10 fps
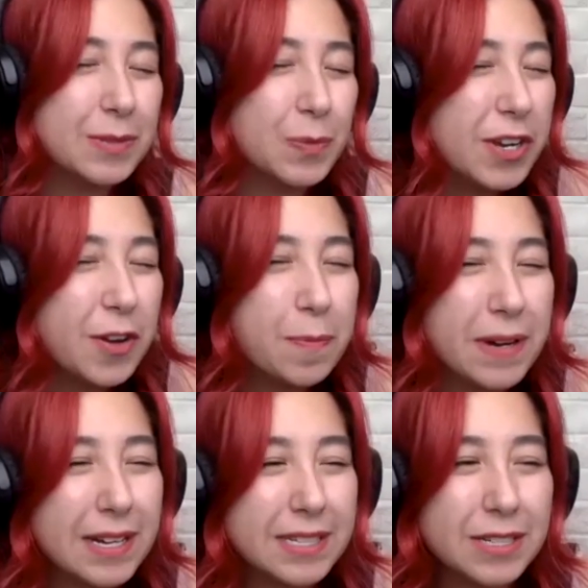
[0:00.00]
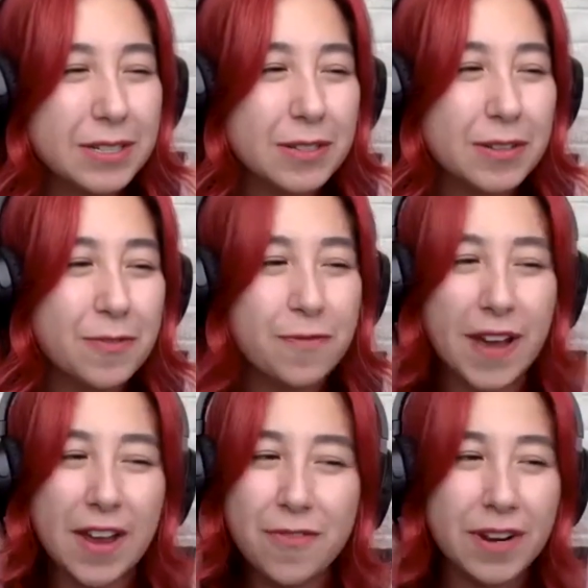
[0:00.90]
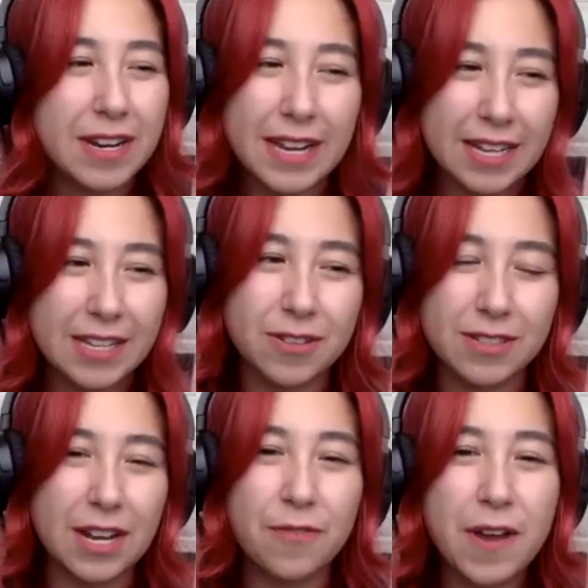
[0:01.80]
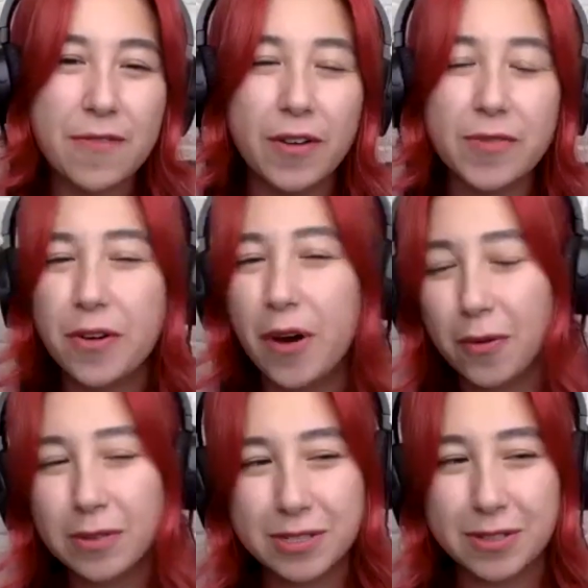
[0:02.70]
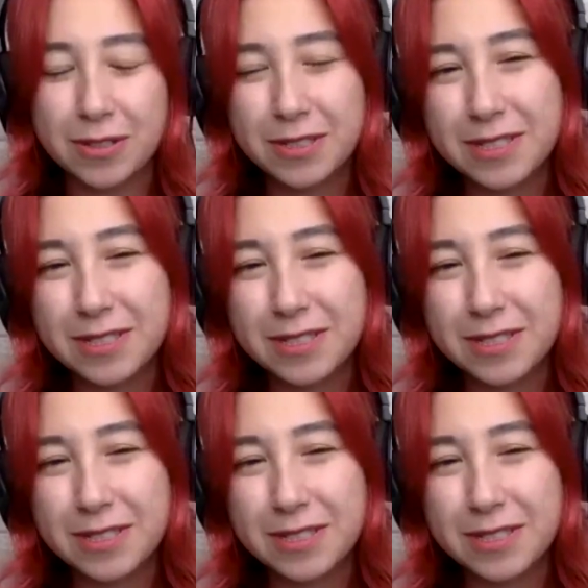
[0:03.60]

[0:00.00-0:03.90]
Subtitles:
are your personal favorite Niki songs? Like a favorite of your own songs?